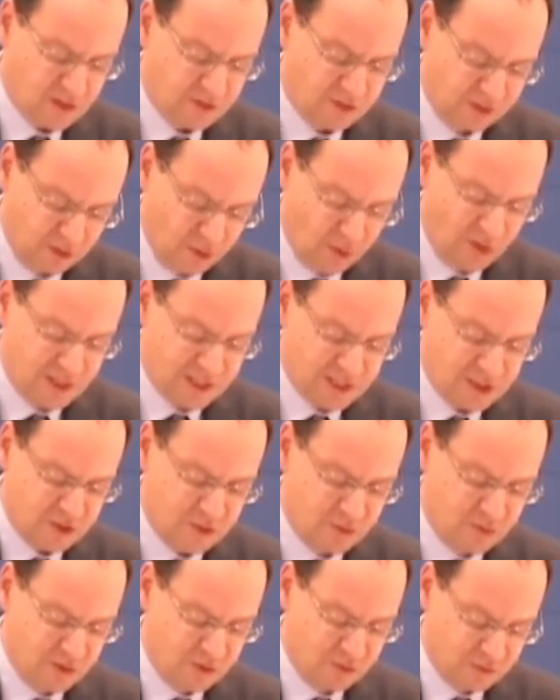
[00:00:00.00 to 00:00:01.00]
The lawyers
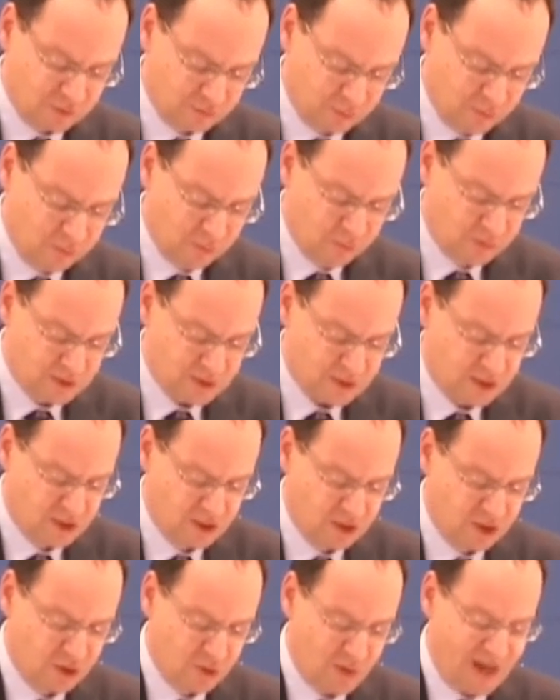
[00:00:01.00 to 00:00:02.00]
who knew the rules,
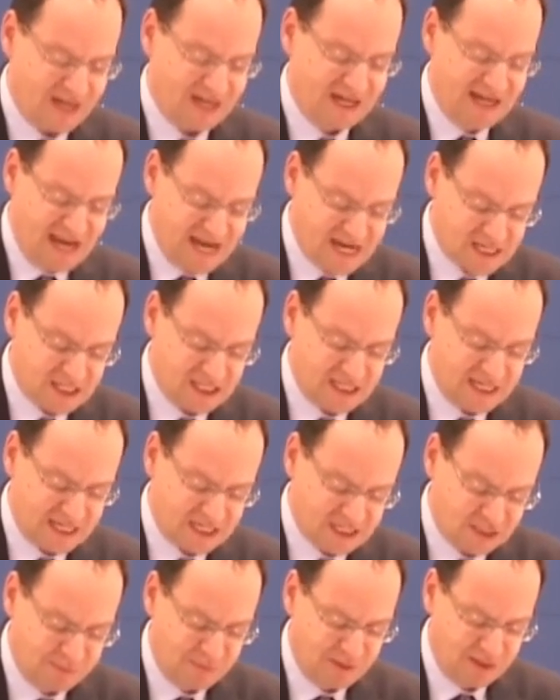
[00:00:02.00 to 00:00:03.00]
who had lengthy
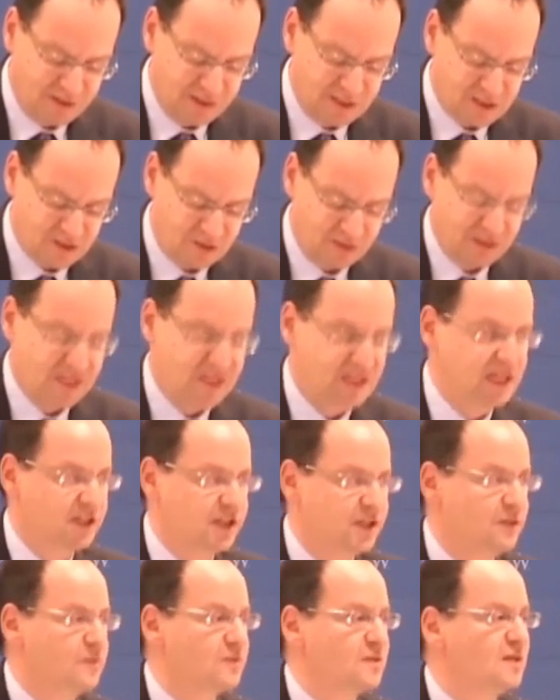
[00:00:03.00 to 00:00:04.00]
experience on these
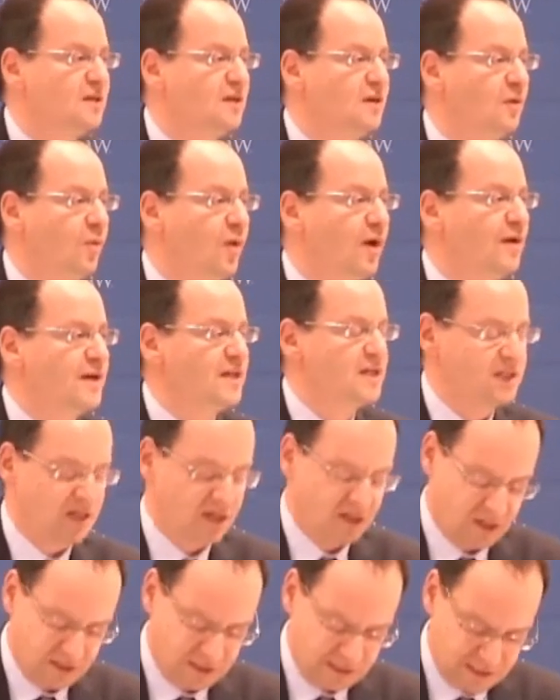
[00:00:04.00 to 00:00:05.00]
issues, were
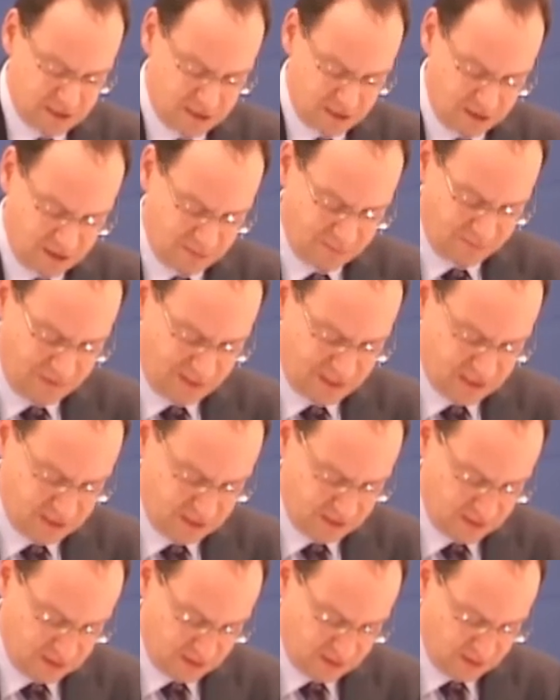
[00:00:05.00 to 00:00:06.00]
entirely
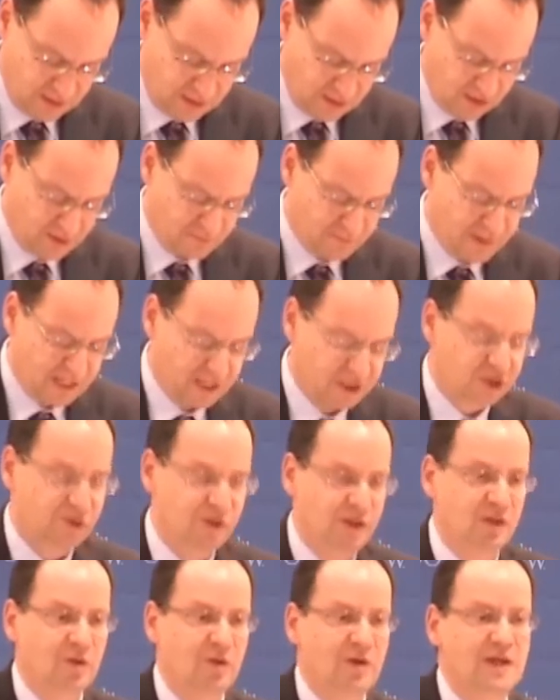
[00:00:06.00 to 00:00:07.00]
circumvented. The
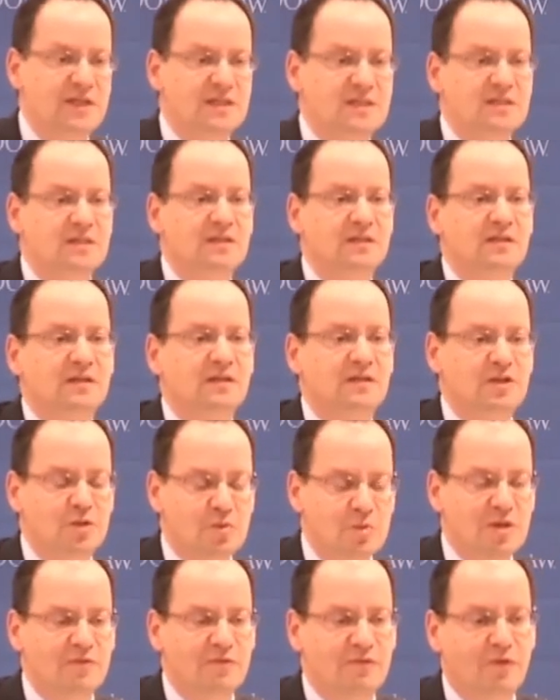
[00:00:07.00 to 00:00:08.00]
military lawyers,
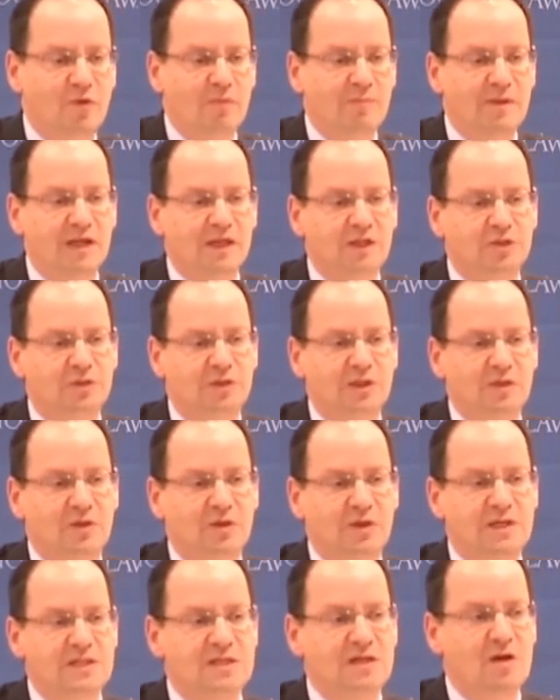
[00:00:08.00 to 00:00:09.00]
uniformed military
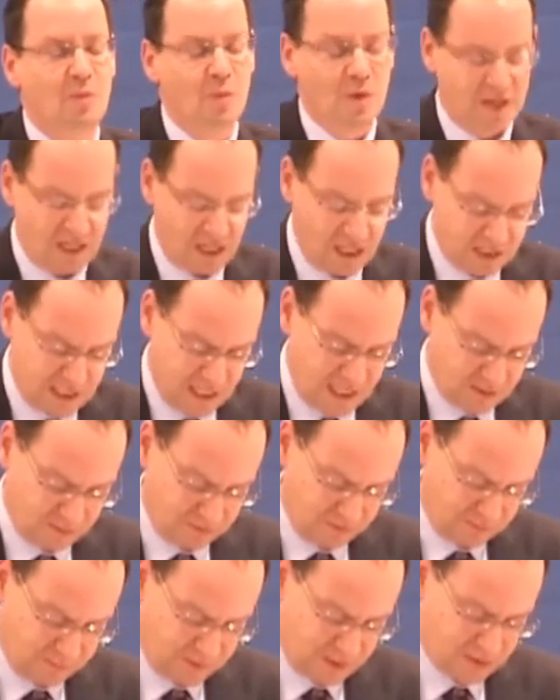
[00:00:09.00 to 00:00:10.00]
lawyers, were cut out
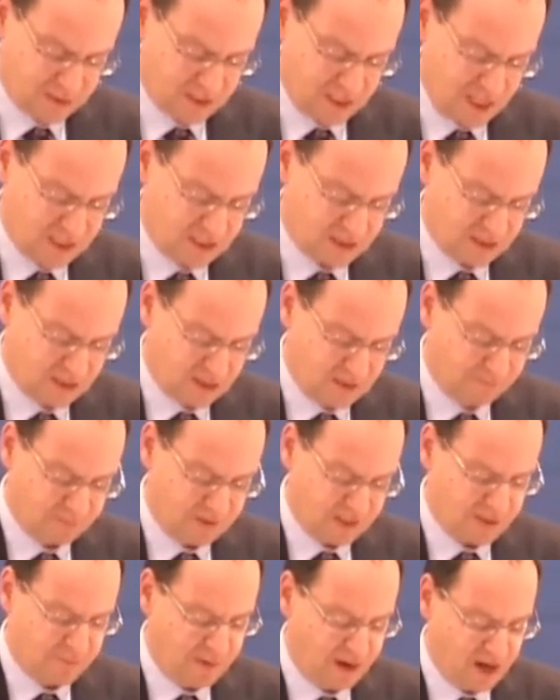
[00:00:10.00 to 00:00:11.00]
of the process.
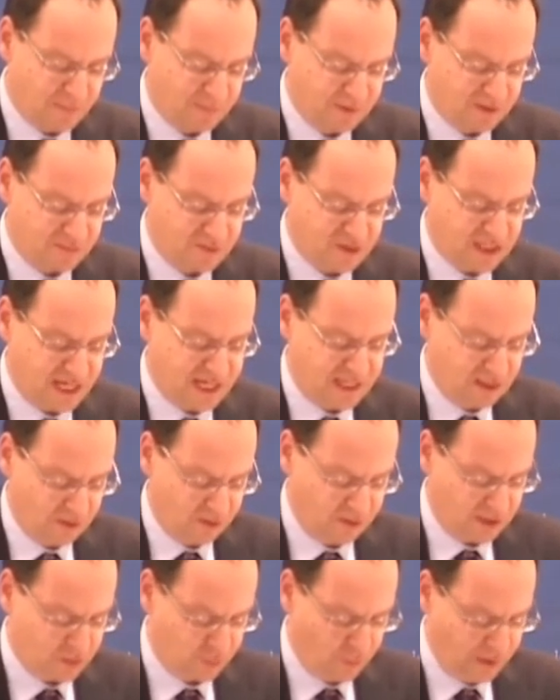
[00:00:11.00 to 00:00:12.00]
The Department of State
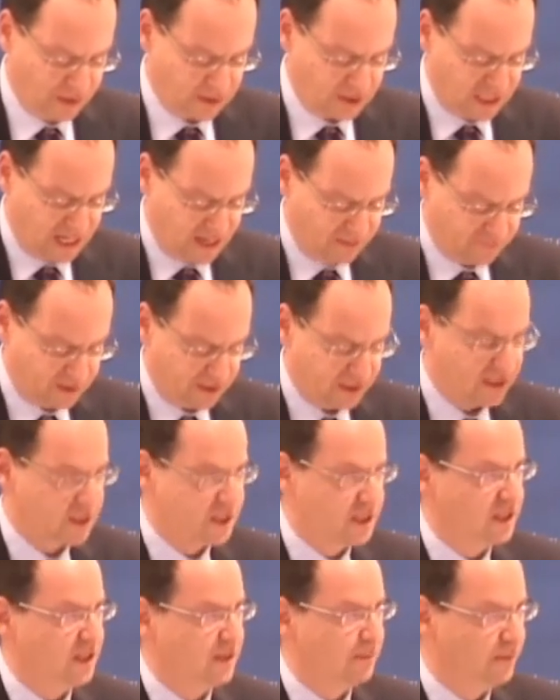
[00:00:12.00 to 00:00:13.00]
lawyers, Will Taft and his
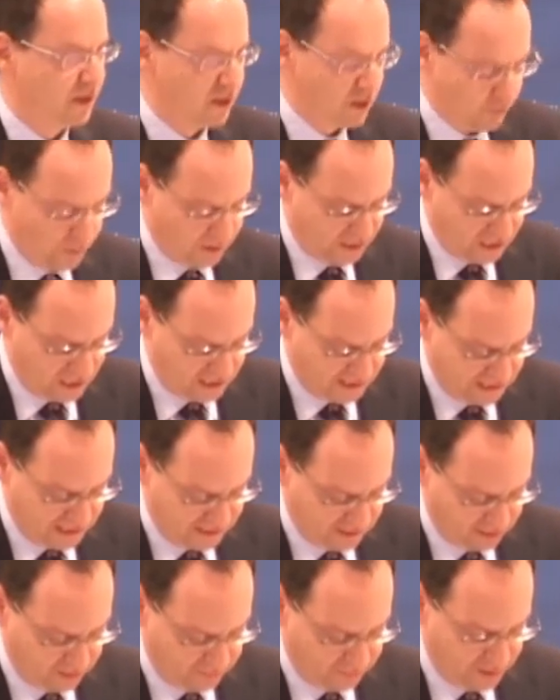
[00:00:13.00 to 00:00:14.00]
team, were cut
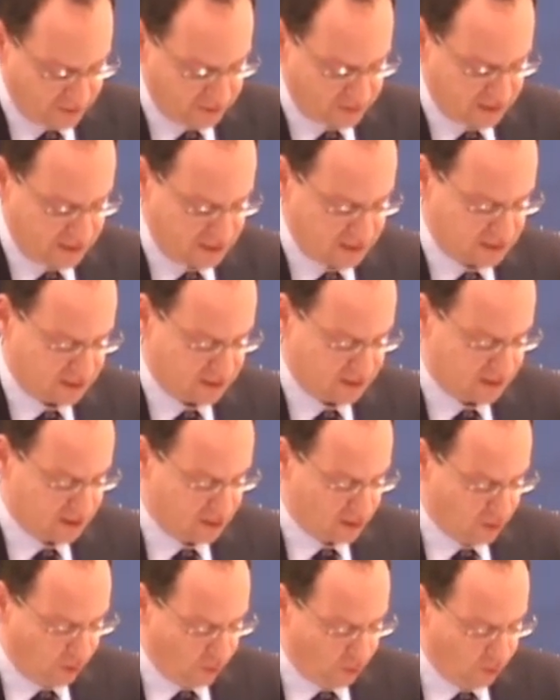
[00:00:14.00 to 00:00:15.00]
out of the processes.
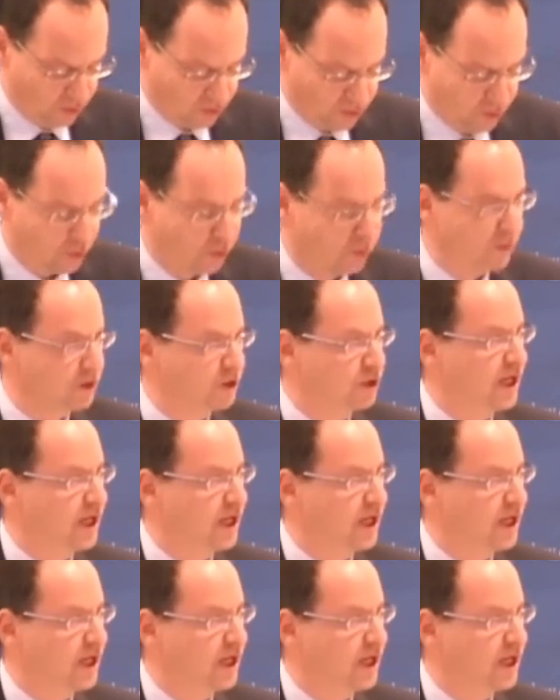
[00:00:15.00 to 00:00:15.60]
All normal